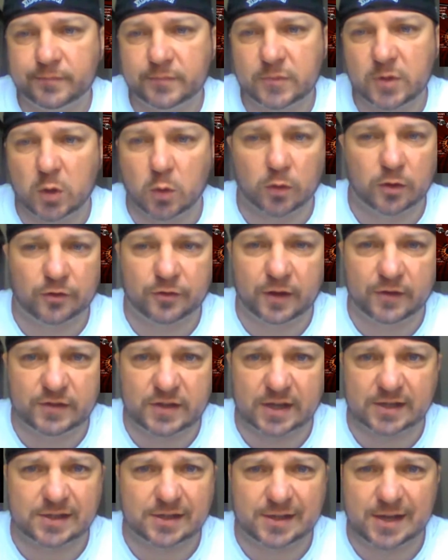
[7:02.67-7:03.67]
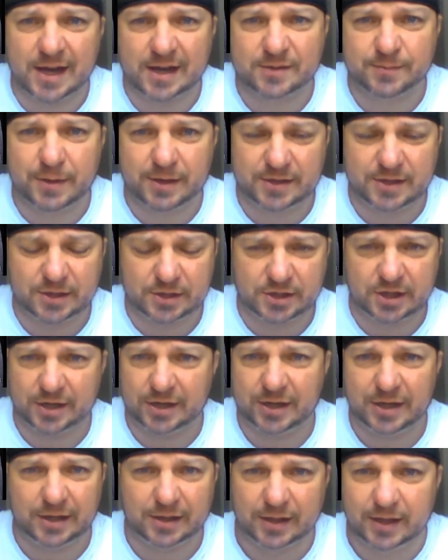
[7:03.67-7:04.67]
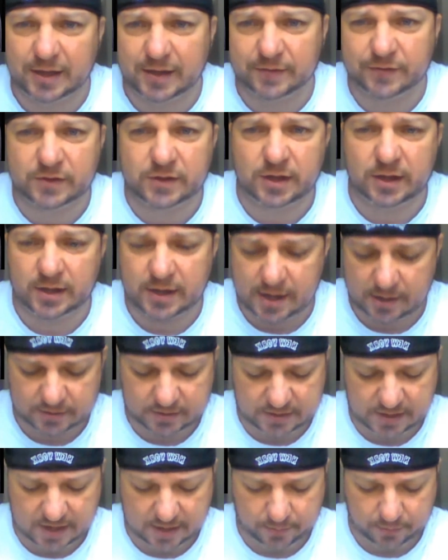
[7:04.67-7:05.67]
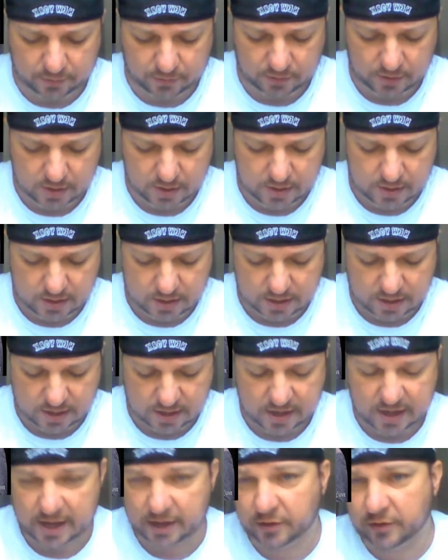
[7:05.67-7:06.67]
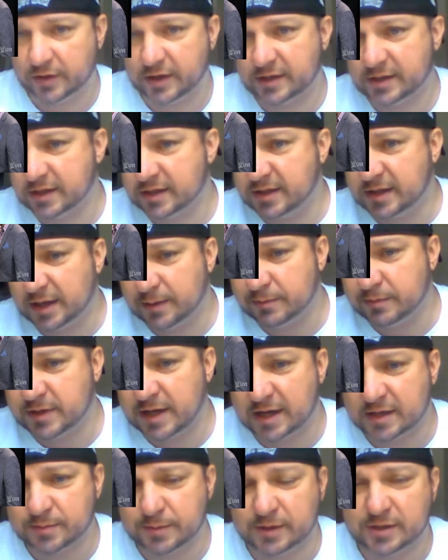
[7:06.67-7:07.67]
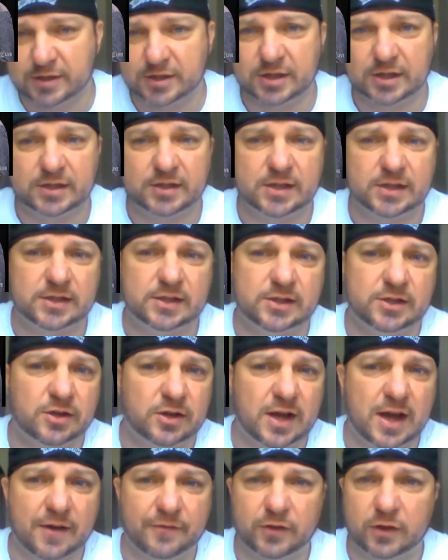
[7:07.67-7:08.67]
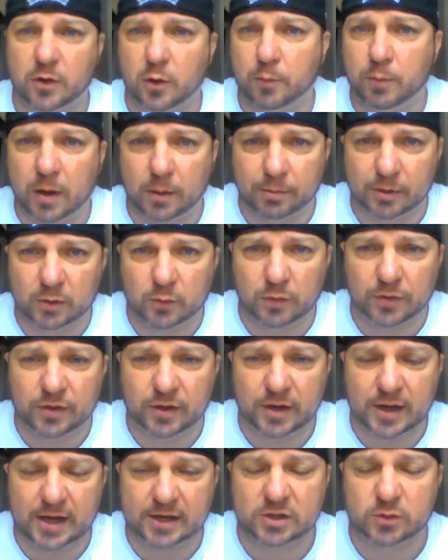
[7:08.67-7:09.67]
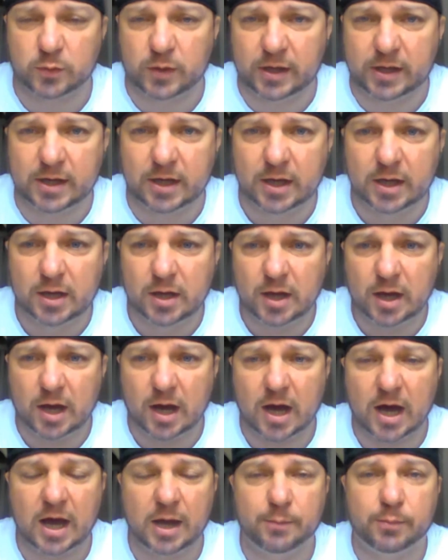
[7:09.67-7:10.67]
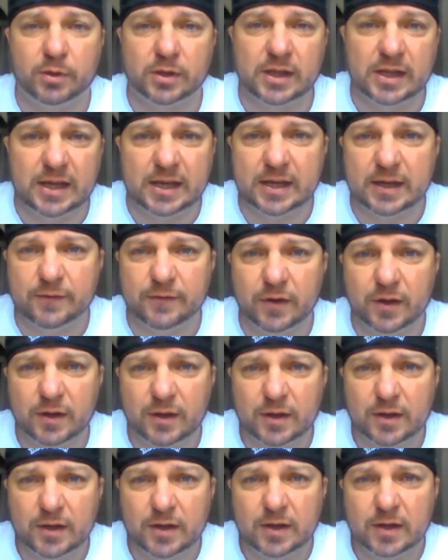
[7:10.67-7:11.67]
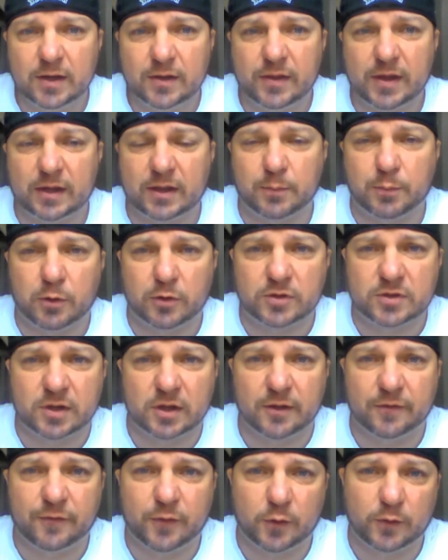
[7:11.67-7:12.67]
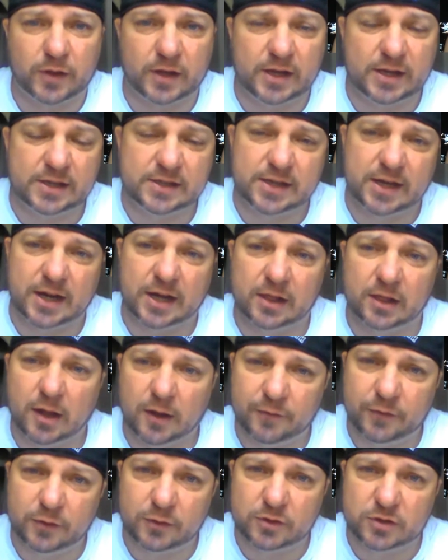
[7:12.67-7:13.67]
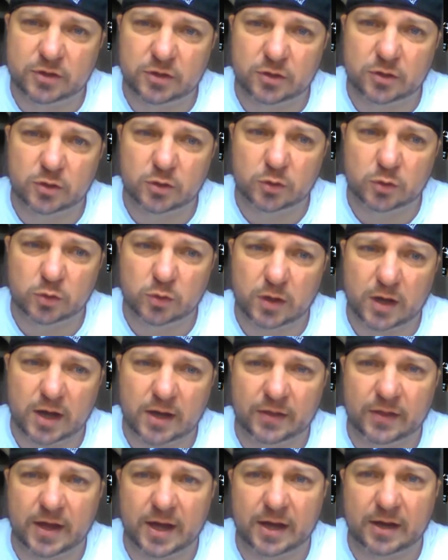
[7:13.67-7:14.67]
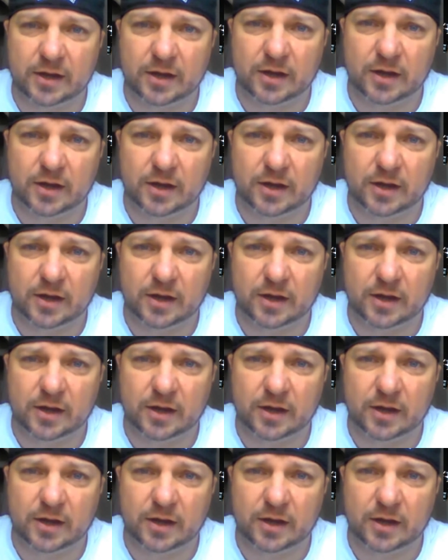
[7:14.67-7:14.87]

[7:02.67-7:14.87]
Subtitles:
Corey Graves gets a text message and he leaves the announce table. Angle gets the same text message and he says he's going to have to go public with it next week. I believe that the person on the phone that he said I love you to and that